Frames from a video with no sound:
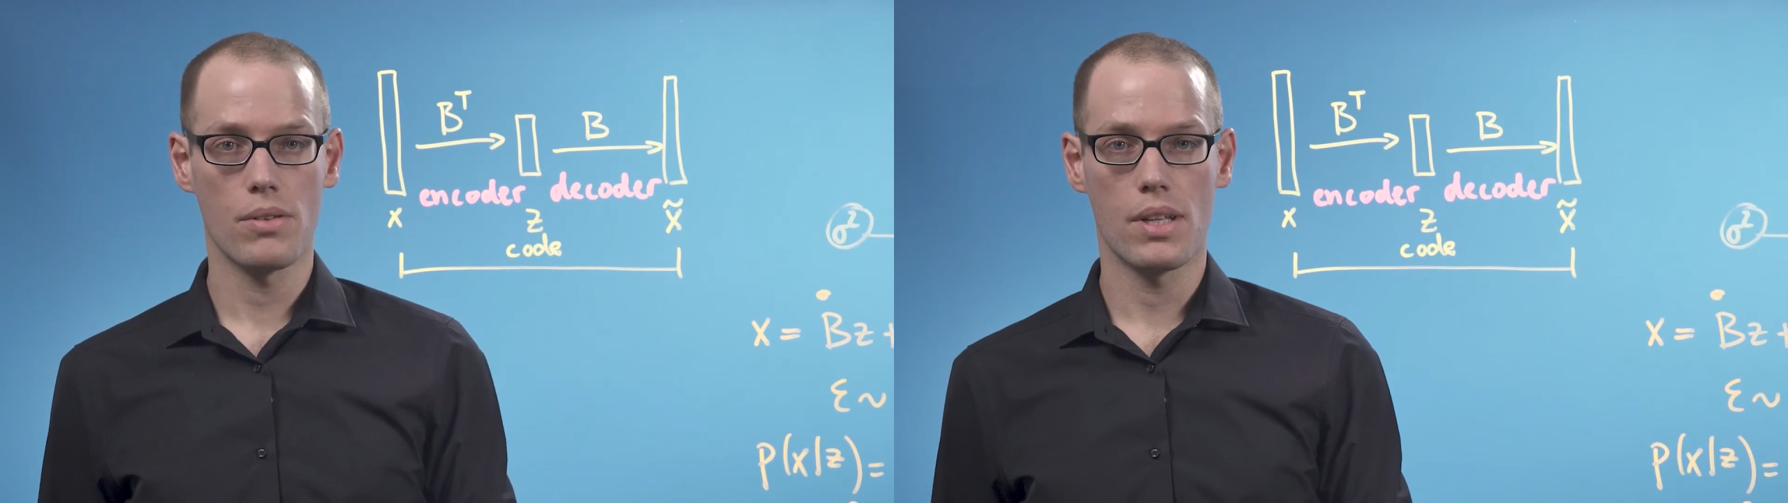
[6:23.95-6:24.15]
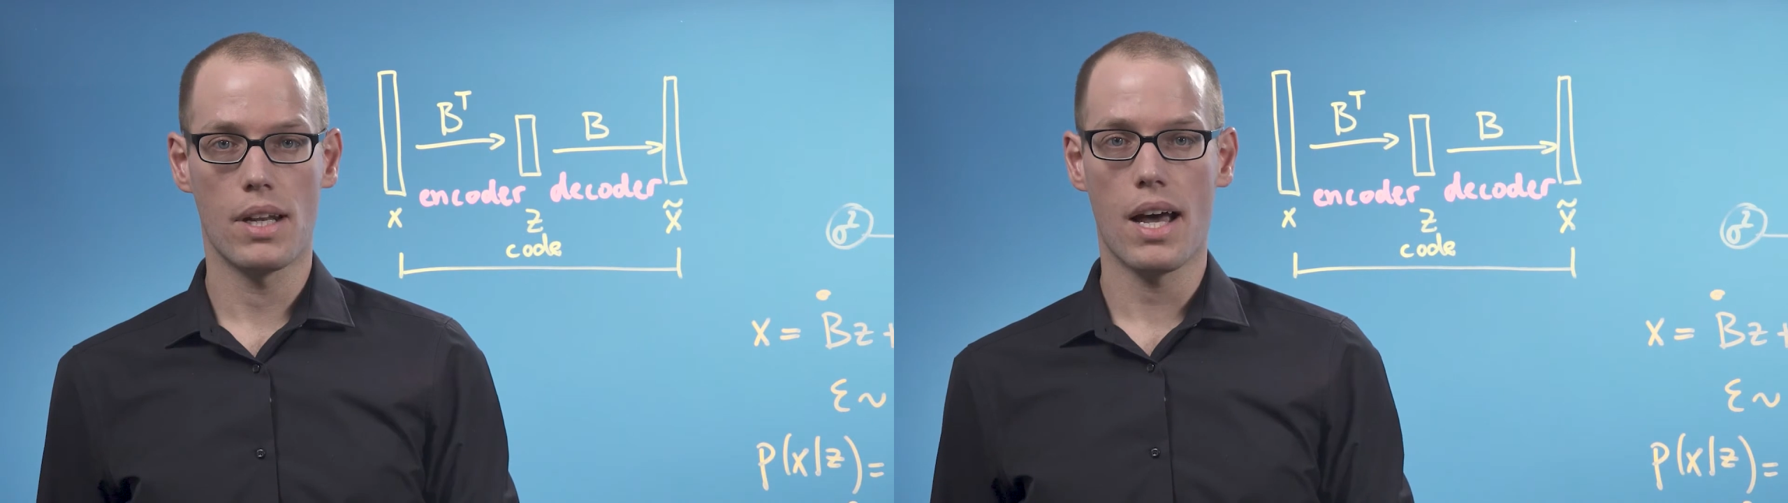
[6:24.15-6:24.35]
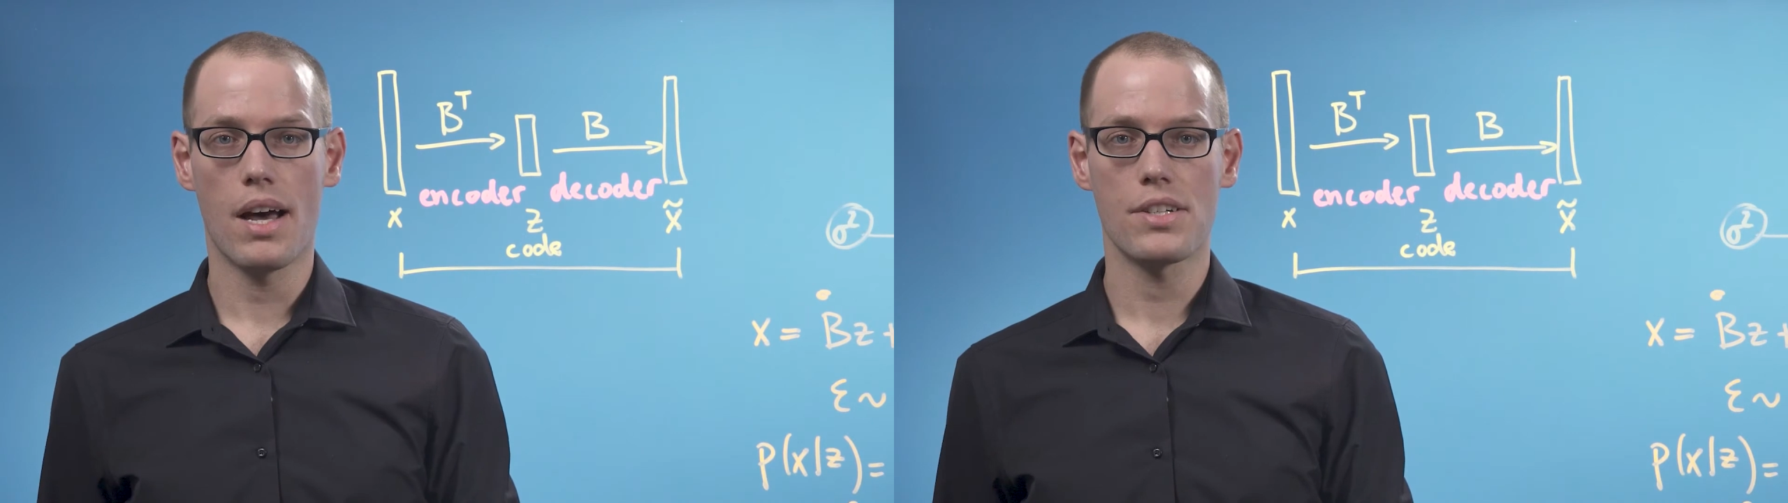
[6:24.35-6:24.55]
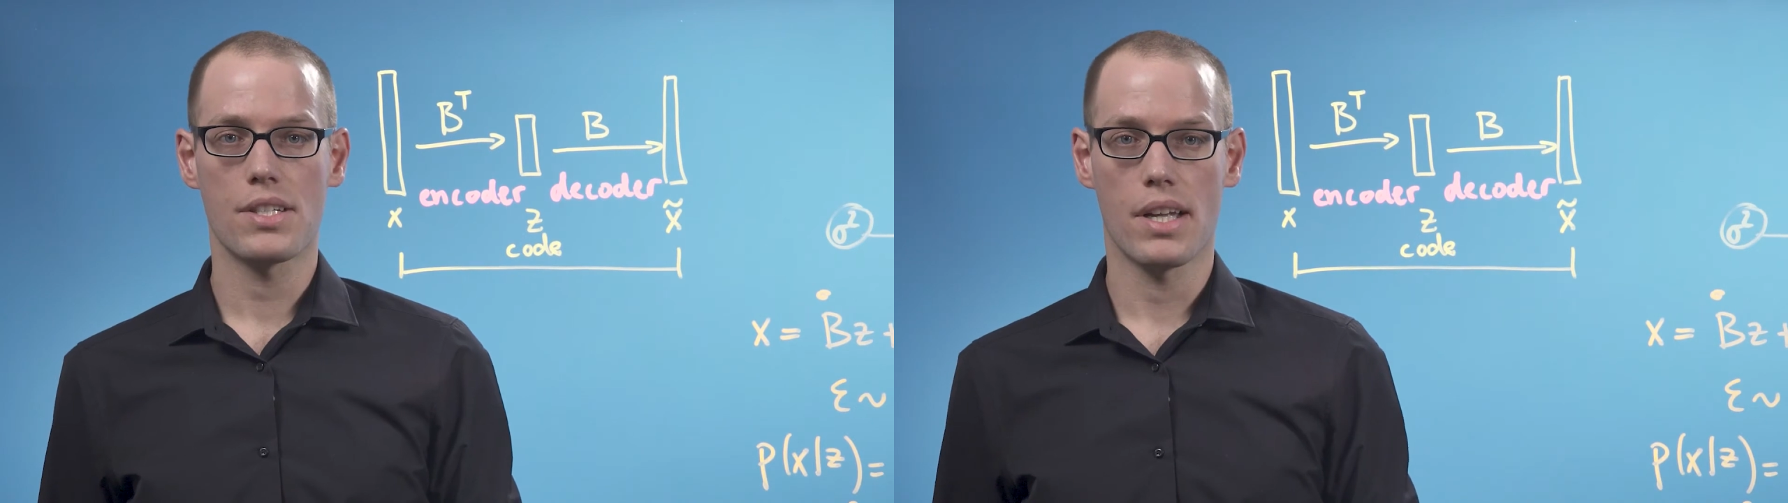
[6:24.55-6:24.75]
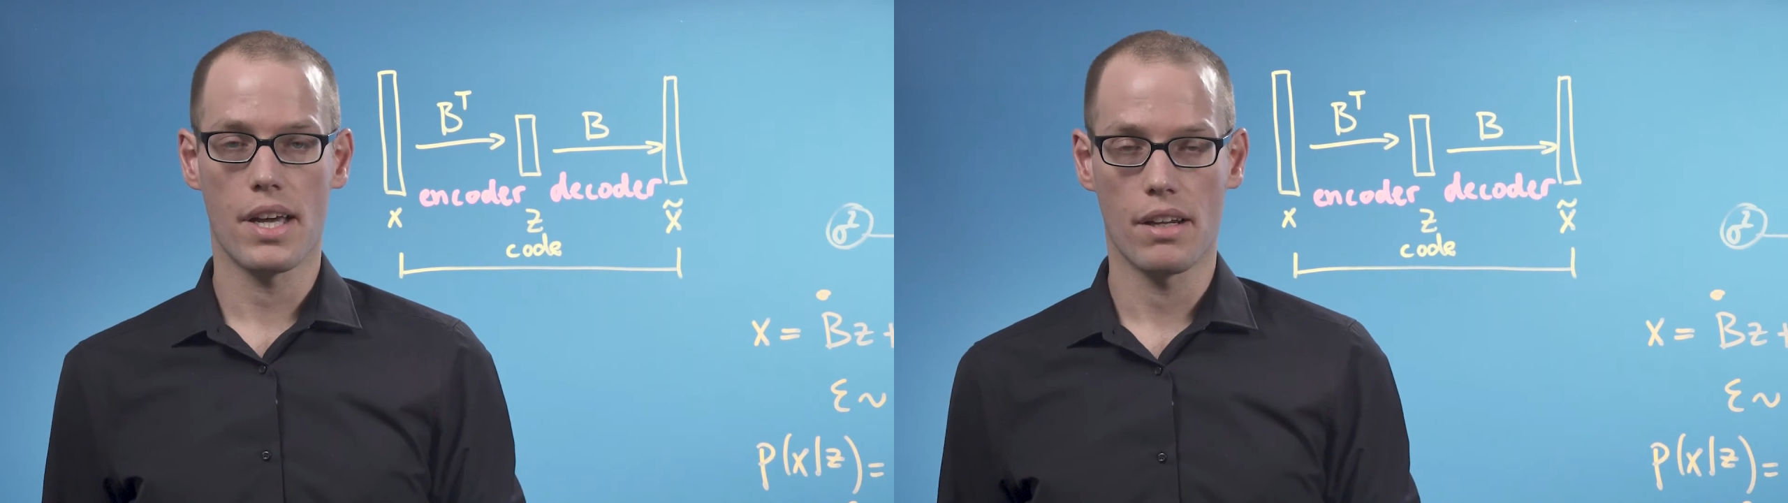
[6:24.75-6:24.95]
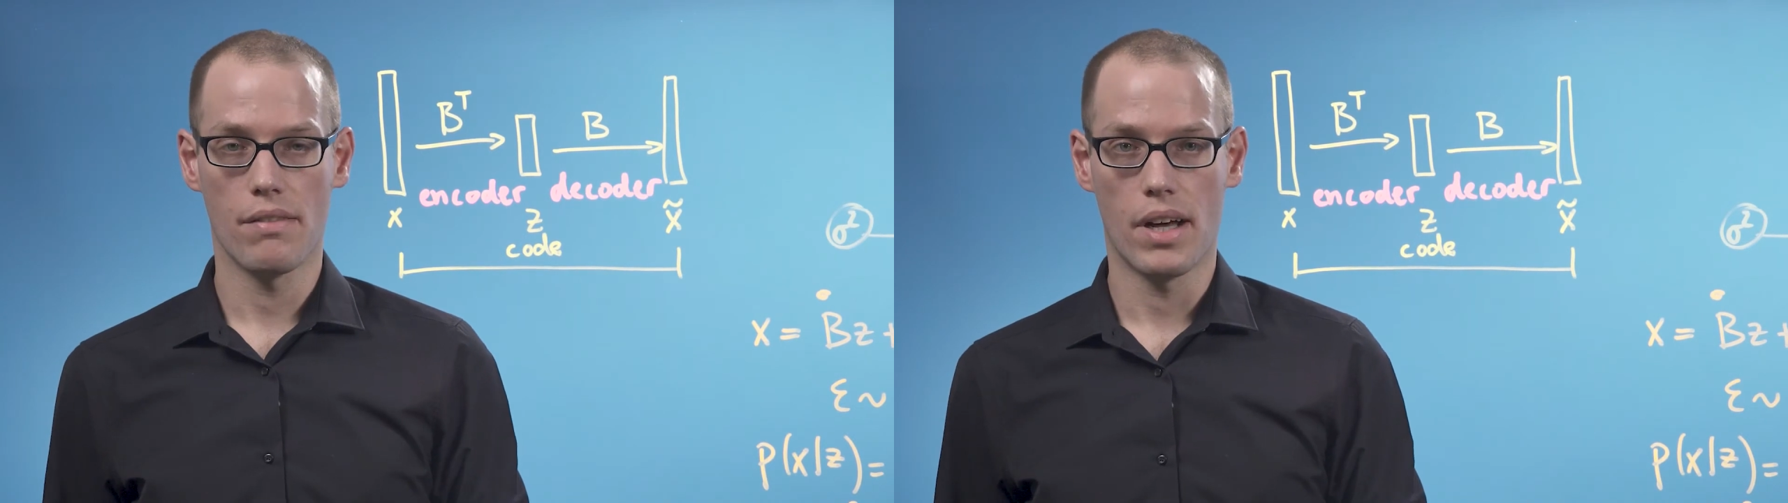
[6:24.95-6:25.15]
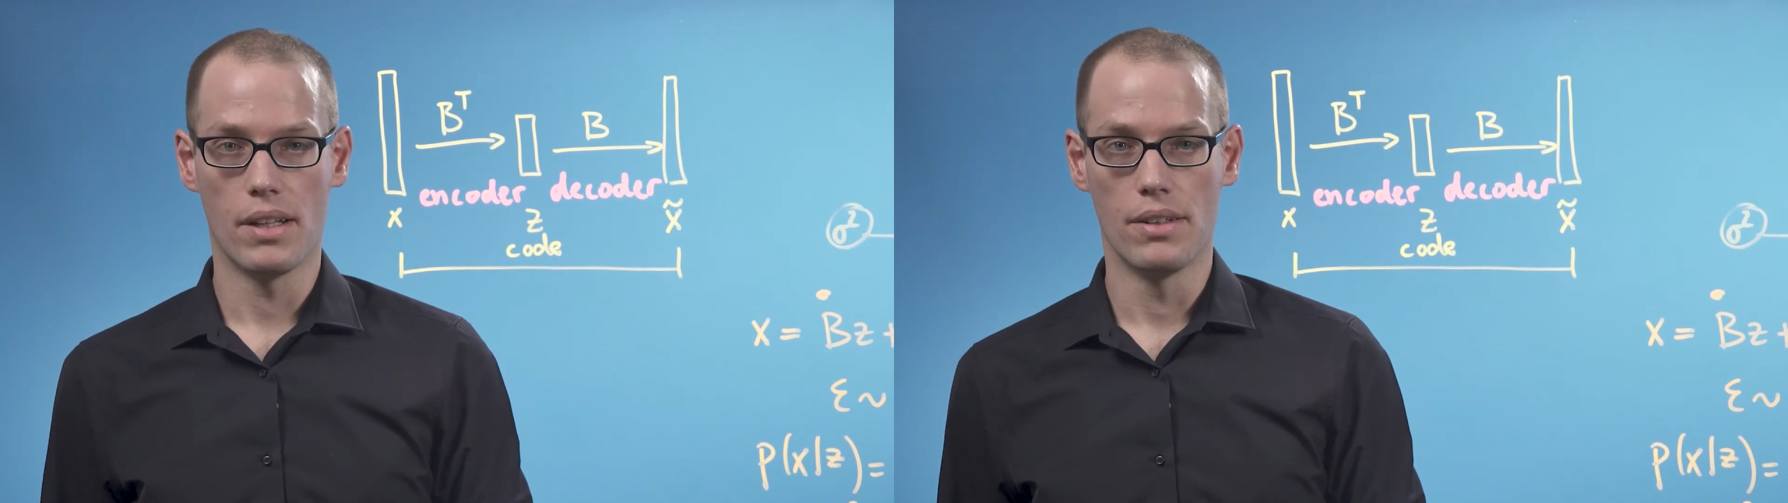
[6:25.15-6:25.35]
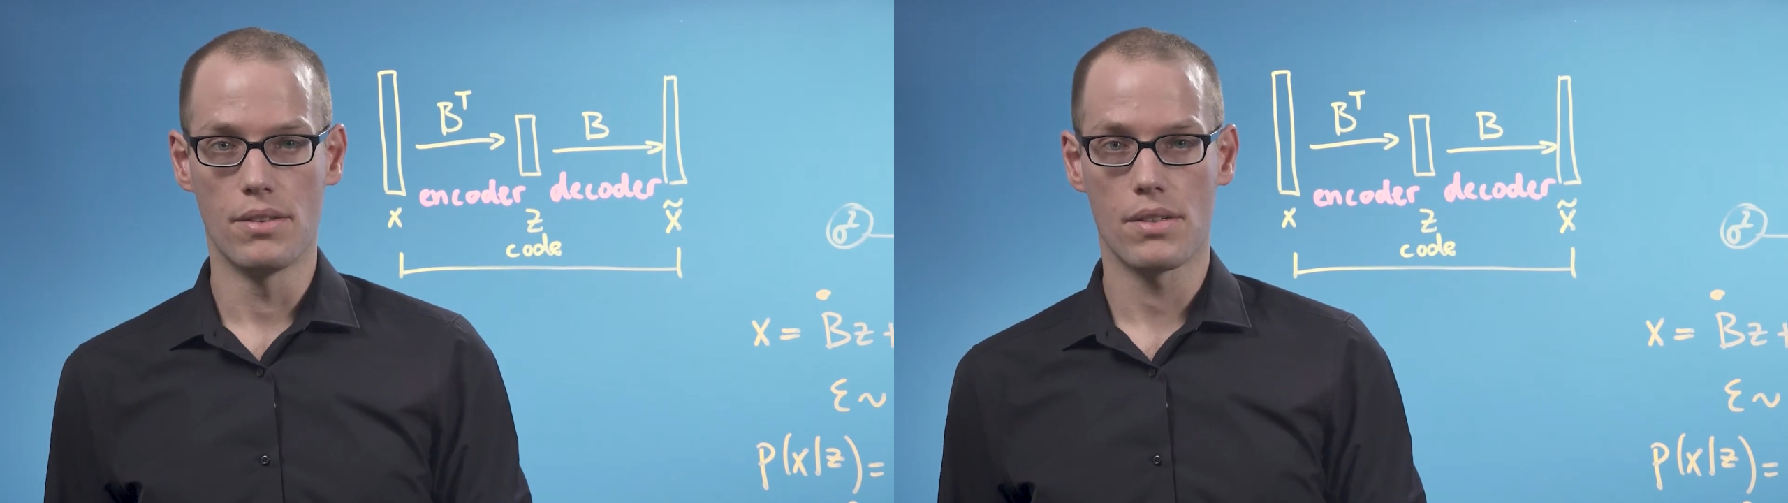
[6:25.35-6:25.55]
the largest
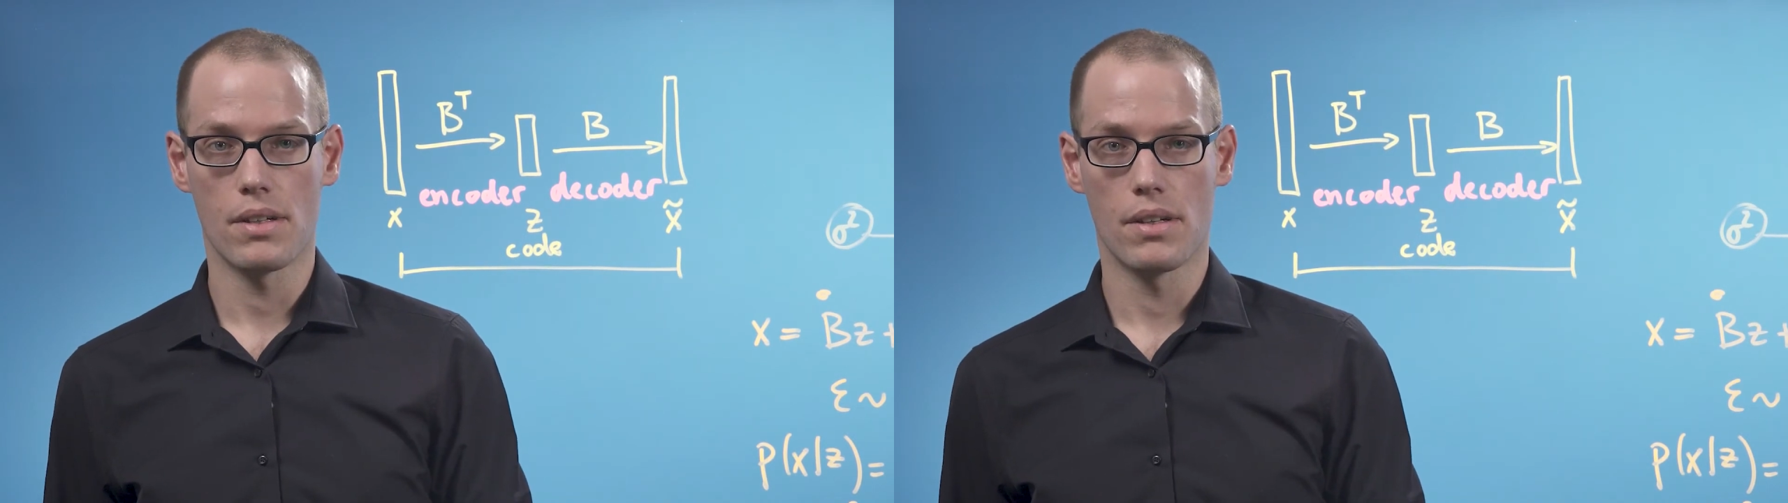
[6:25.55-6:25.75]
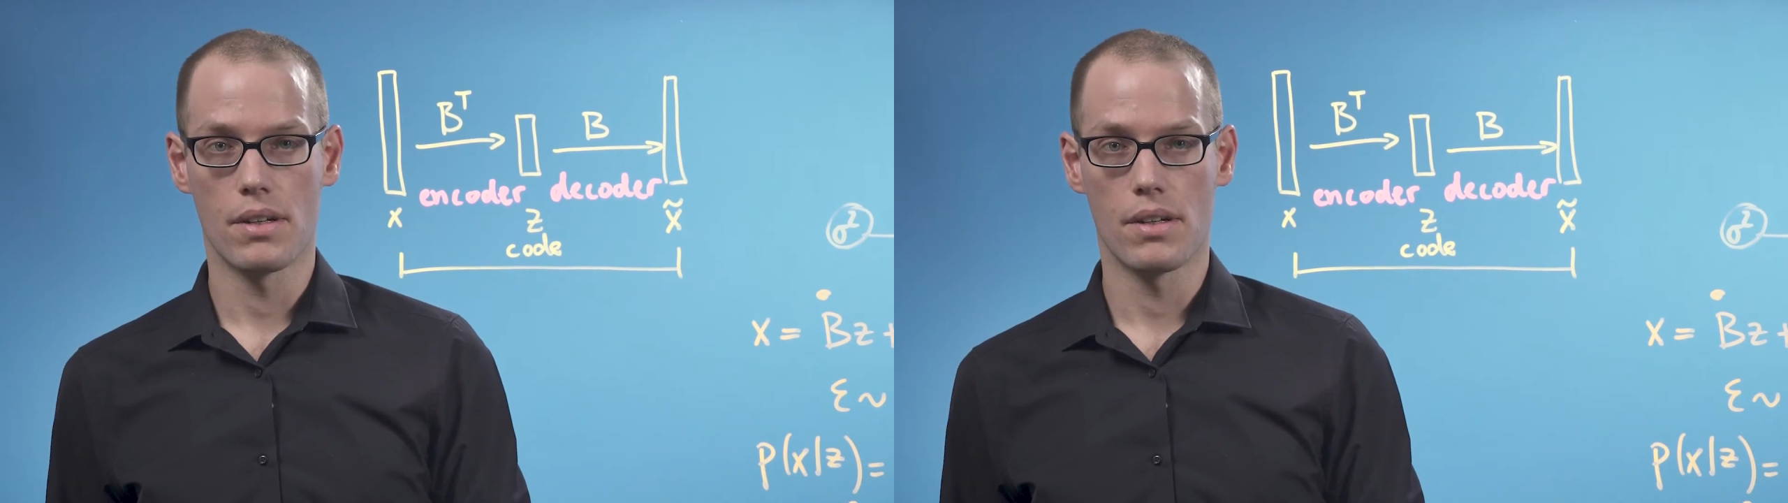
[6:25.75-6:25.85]
eigenvalues.